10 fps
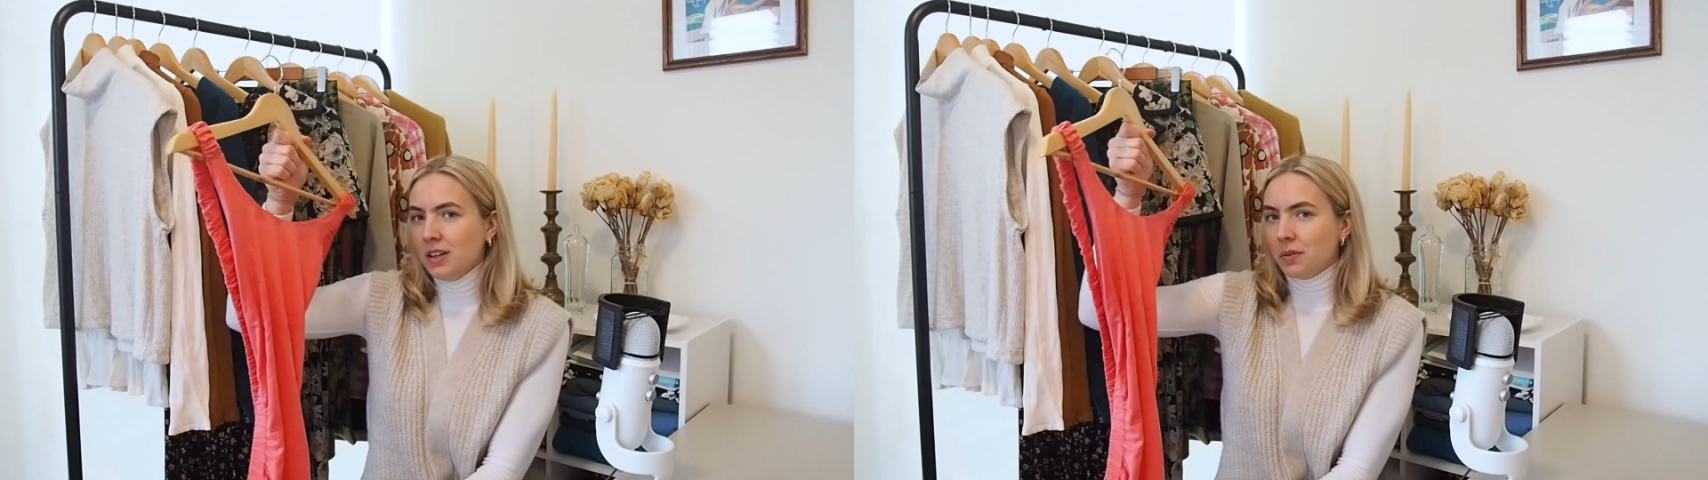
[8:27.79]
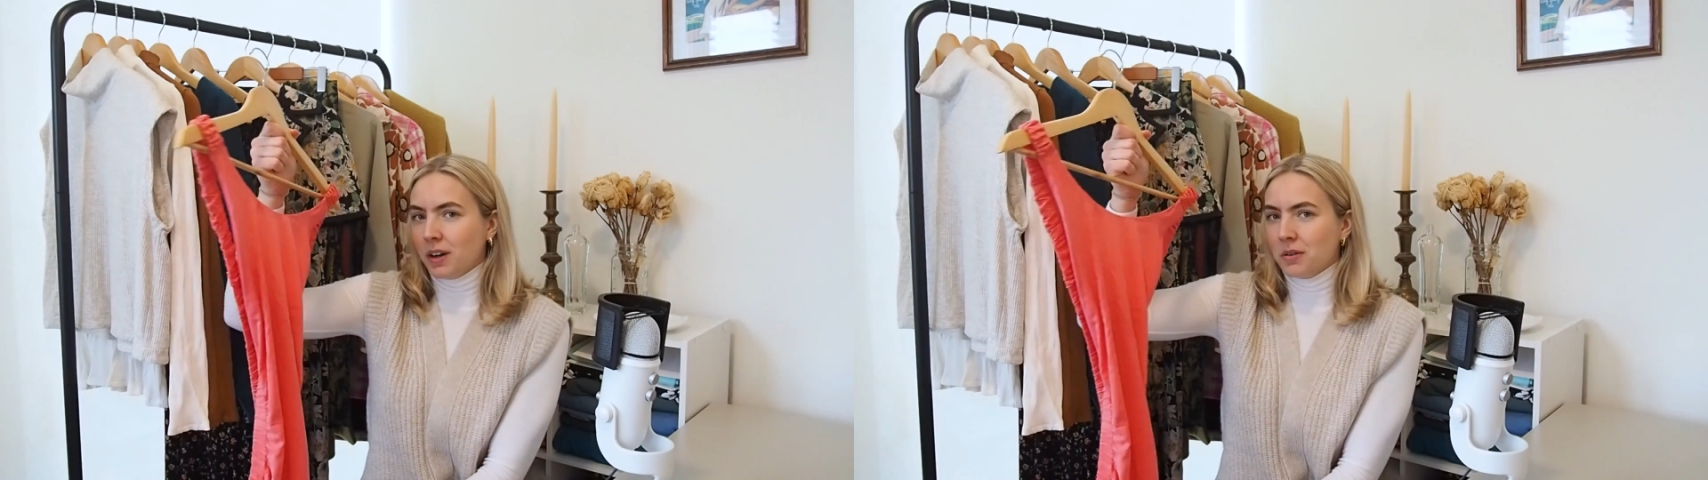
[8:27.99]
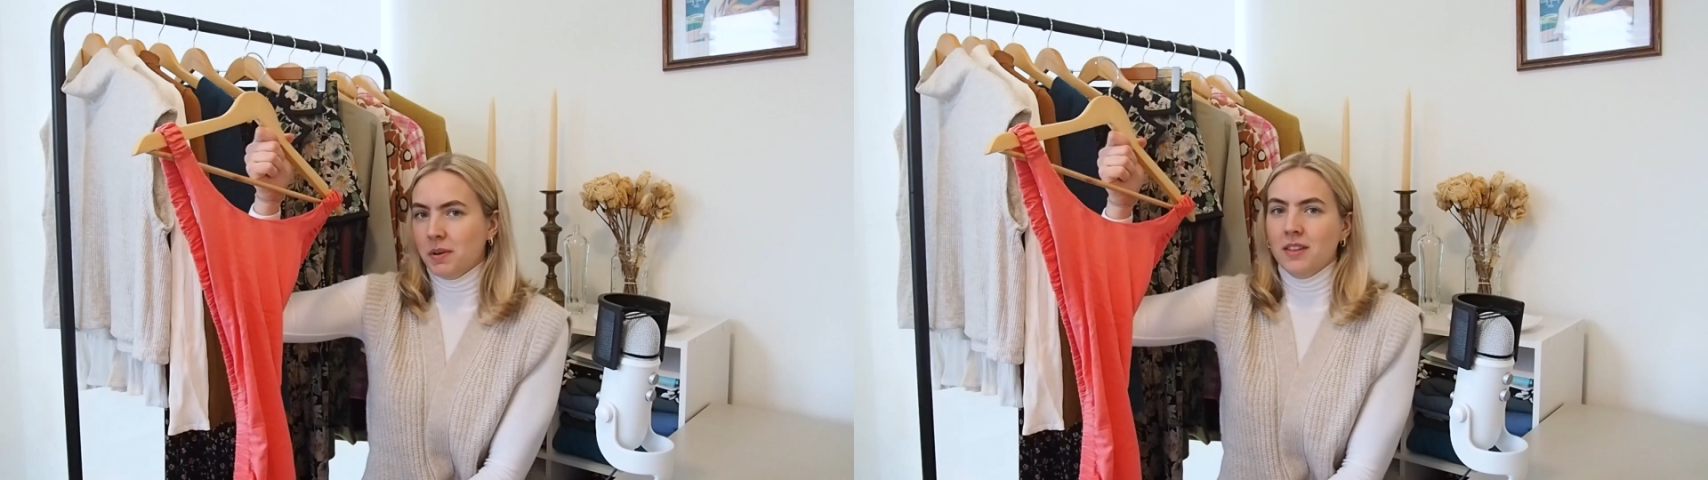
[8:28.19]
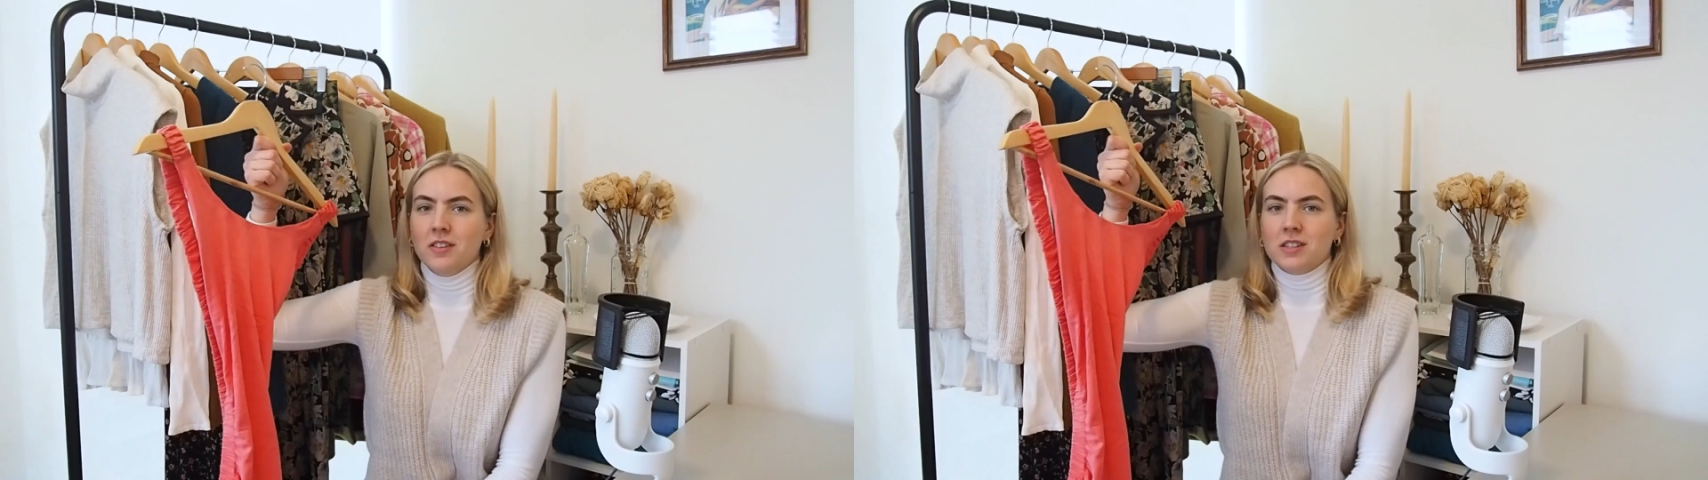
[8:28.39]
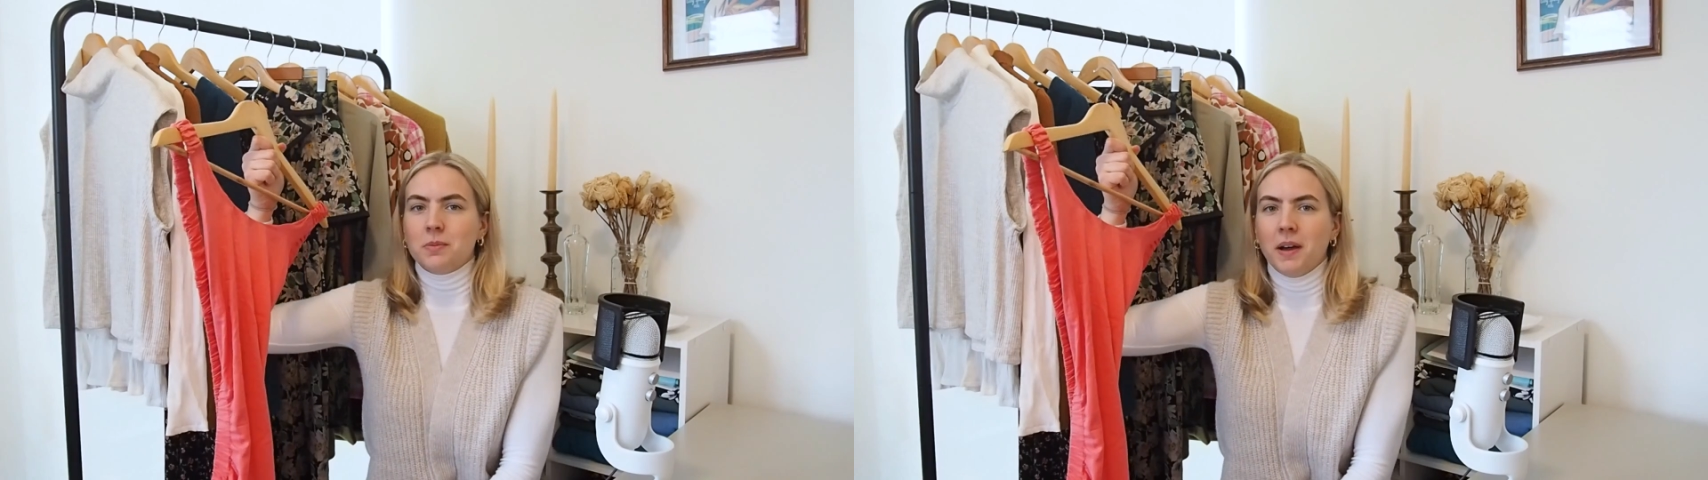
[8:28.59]
recommend
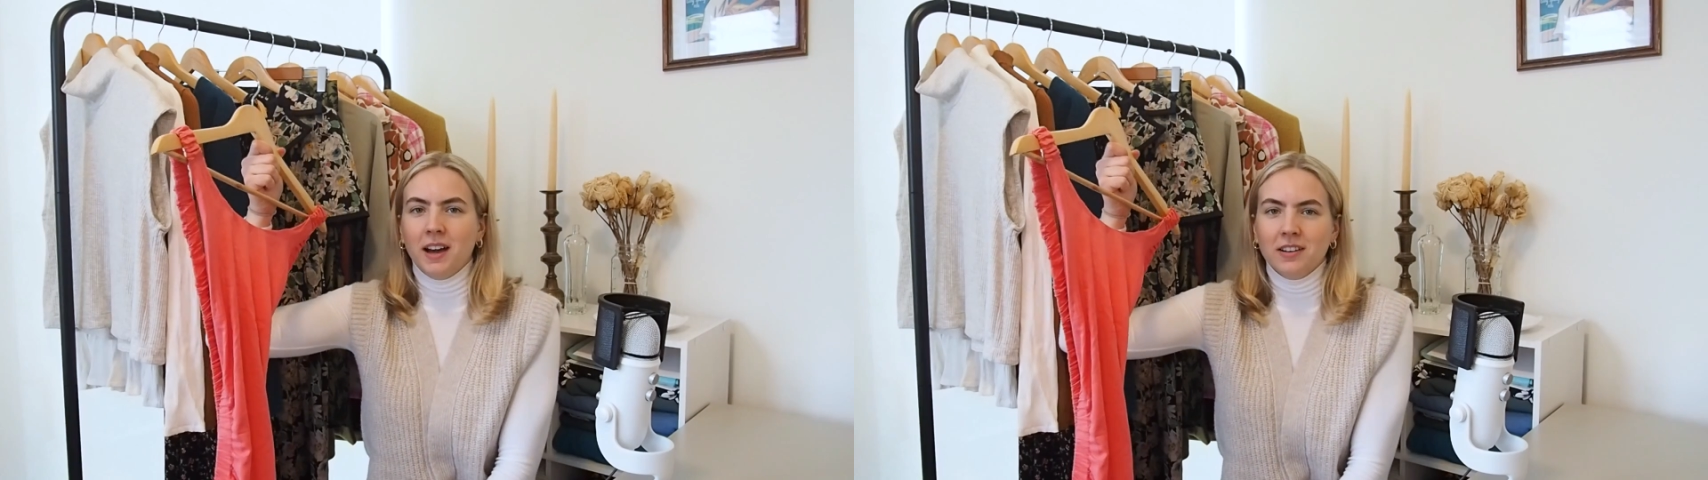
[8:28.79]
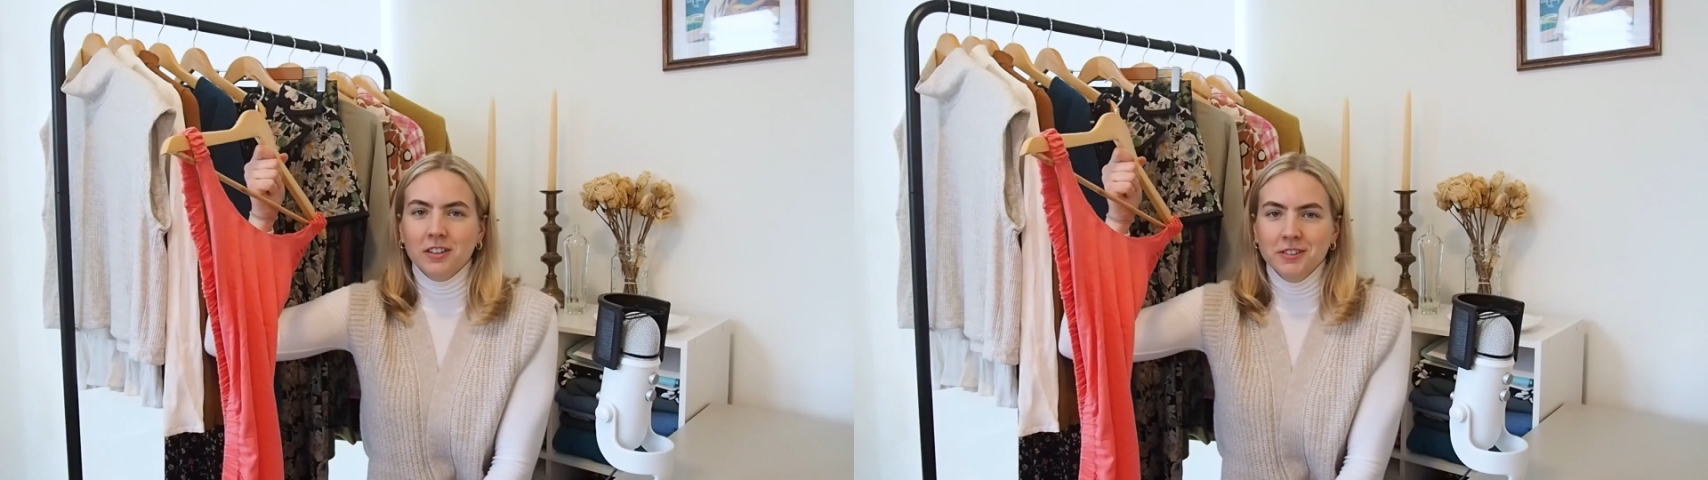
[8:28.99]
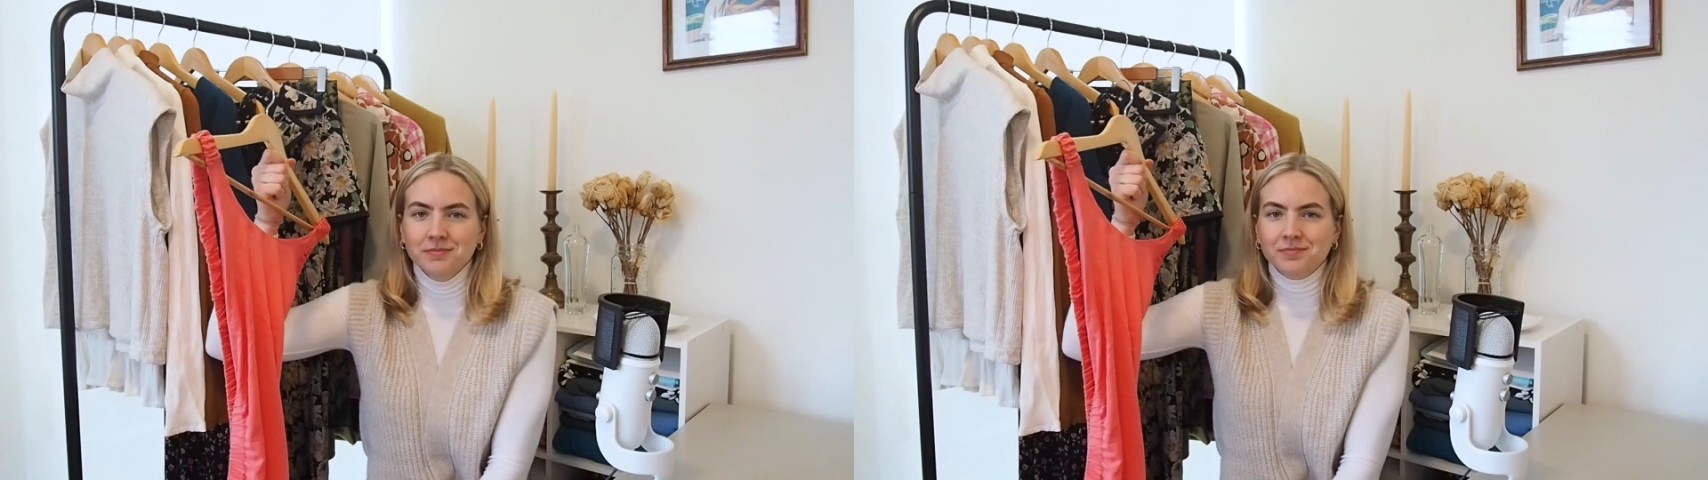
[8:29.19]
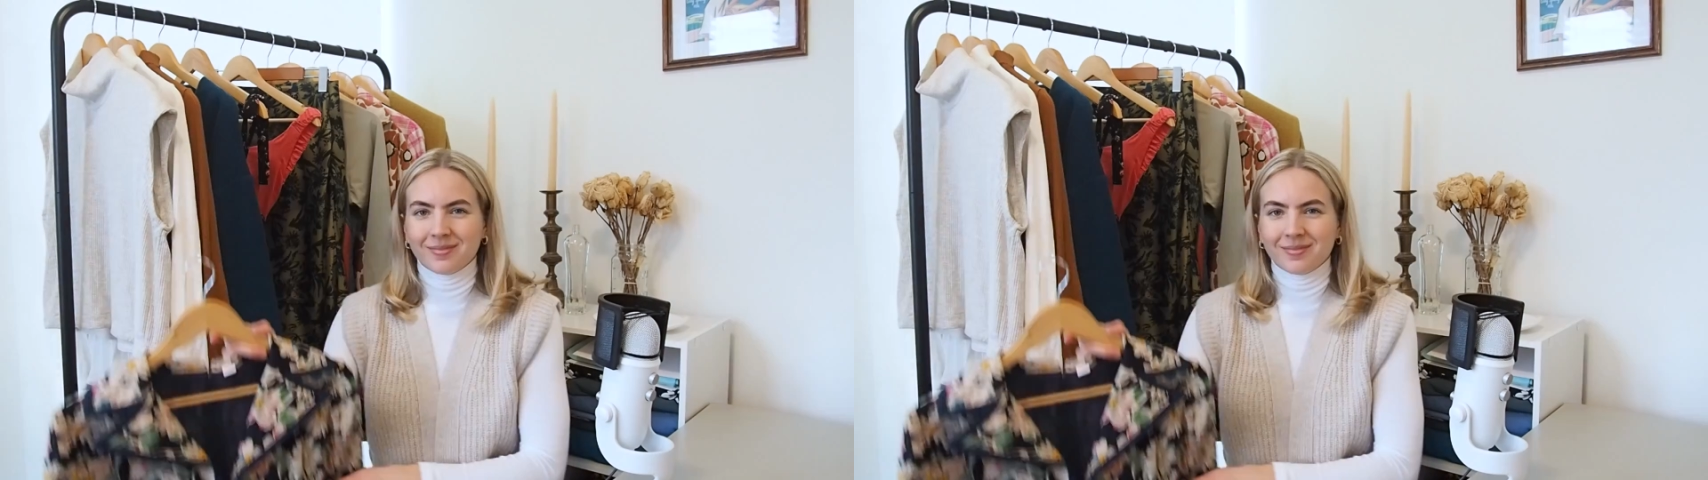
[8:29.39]
this pattern.